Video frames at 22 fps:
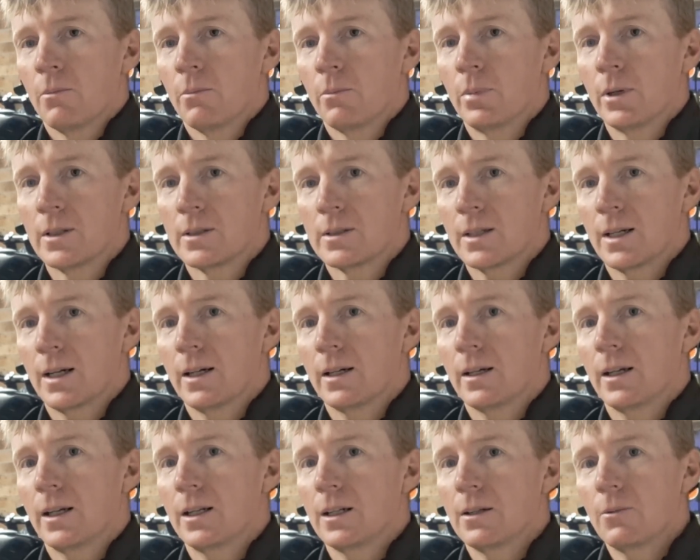But
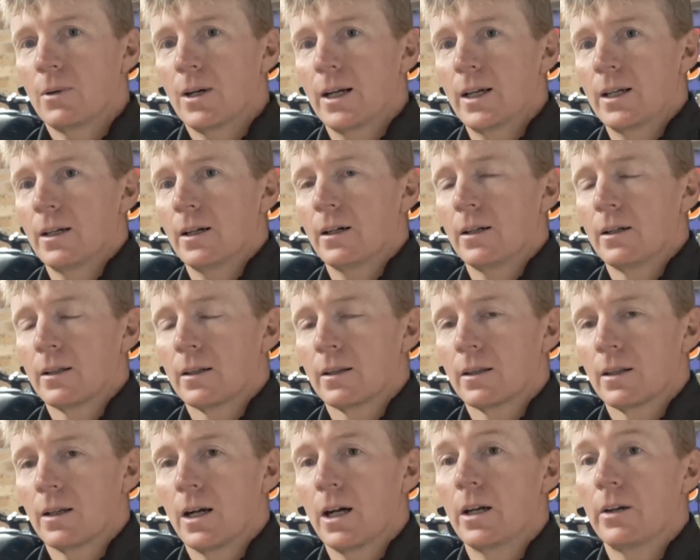anyway,
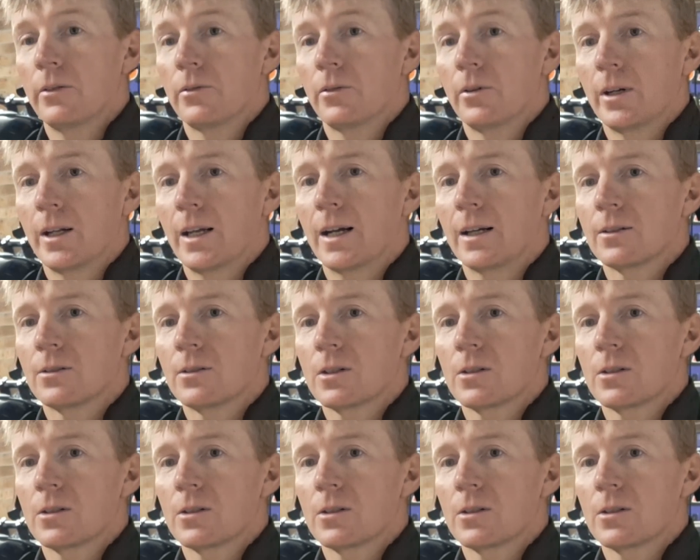over and out.